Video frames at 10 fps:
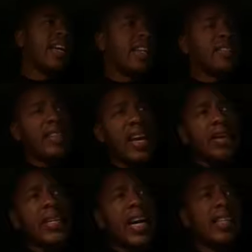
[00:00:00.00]
In the
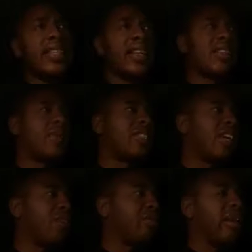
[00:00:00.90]
same context, I'm going to
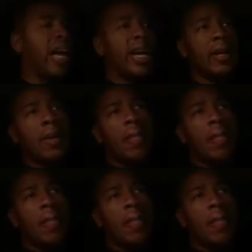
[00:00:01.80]
tell you like